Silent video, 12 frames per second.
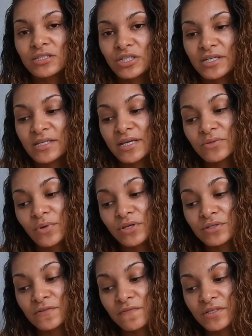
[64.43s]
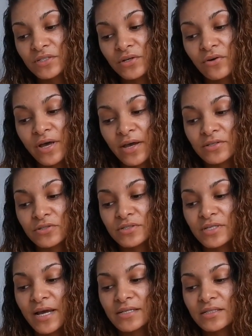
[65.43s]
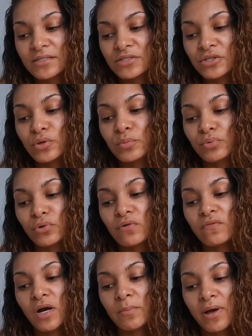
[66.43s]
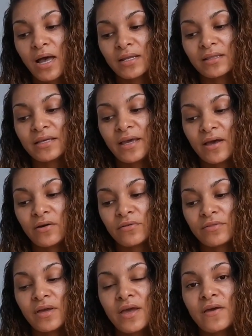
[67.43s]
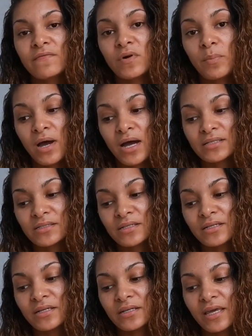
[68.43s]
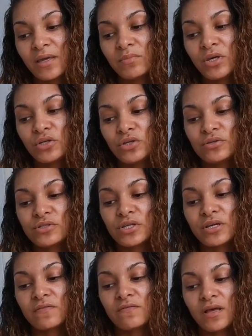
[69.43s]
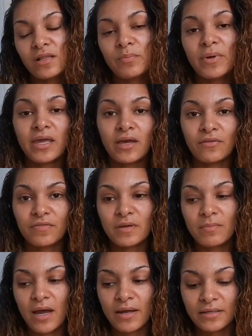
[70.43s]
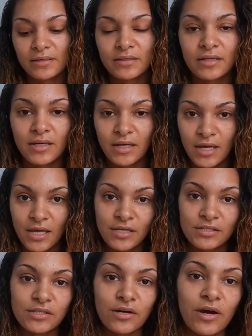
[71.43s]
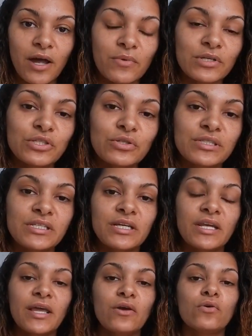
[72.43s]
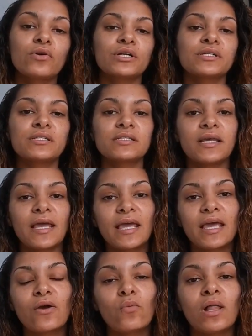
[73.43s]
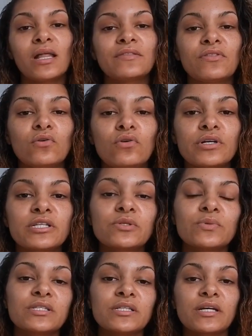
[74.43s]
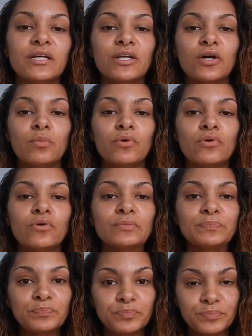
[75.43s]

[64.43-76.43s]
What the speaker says: Just as we use physical exercises to improve our bodily health, Vipassana can be used to develop a healthy mind. So I went to a 10-day course, and while at the course, we took a noble